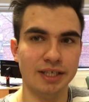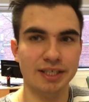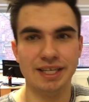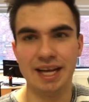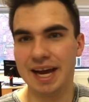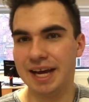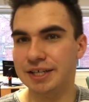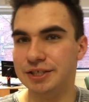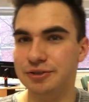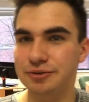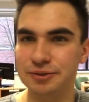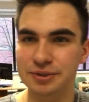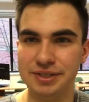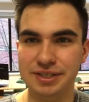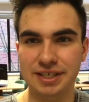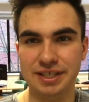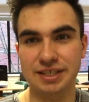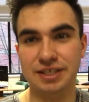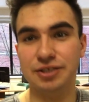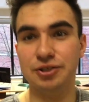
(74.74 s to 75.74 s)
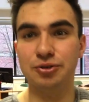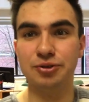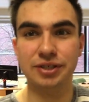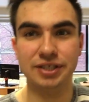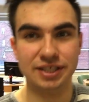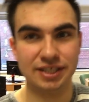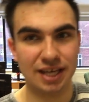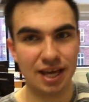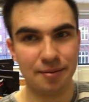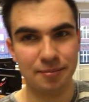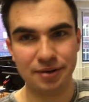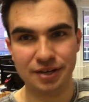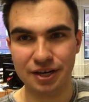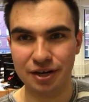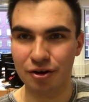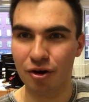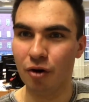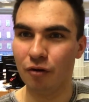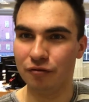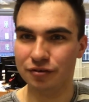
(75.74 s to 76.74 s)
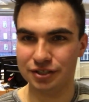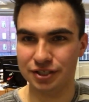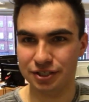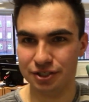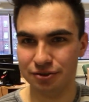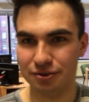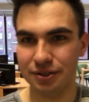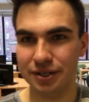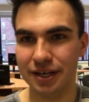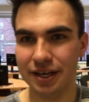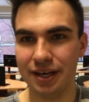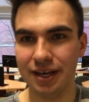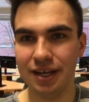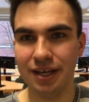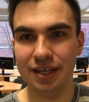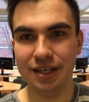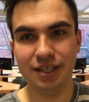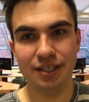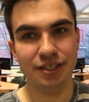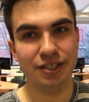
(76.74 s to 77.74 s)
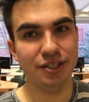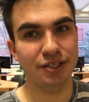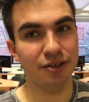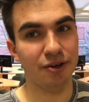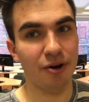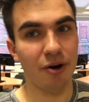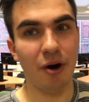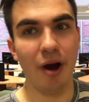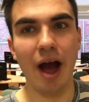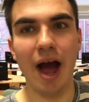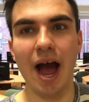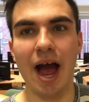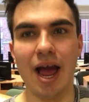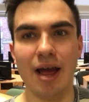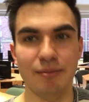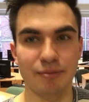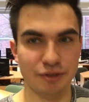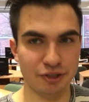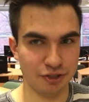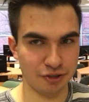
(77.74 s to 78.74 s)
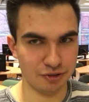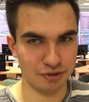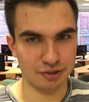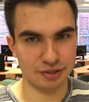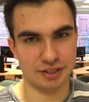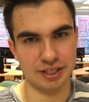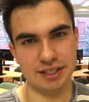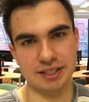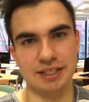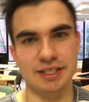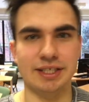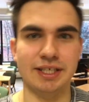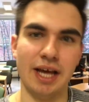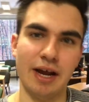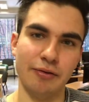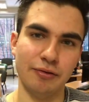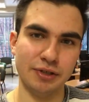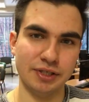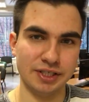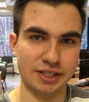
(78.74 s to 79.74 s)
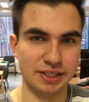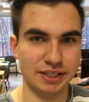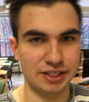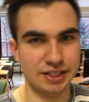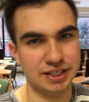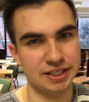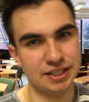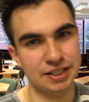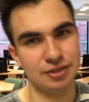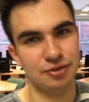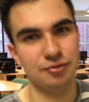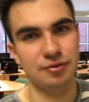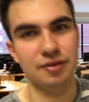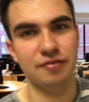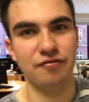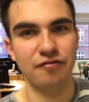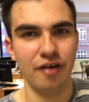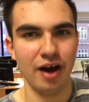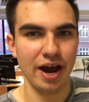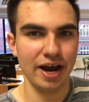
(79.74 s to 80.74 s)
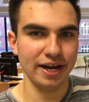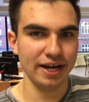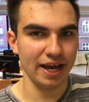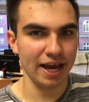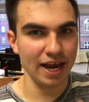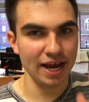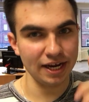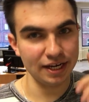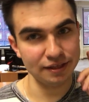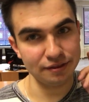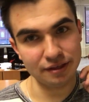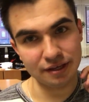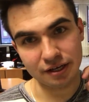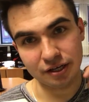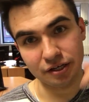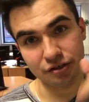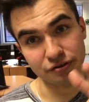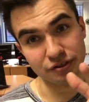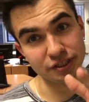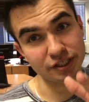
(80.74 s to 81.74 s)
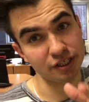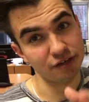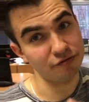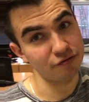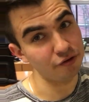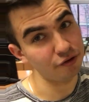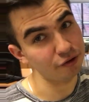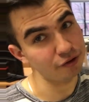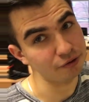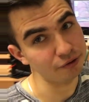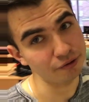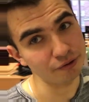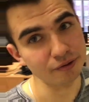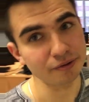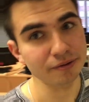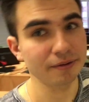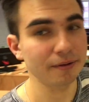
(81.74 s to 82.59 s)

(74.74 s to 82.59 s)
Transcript: Tartu is the student's capital of Estonia, so I am sure that discovering this city you will find anything interesting for you.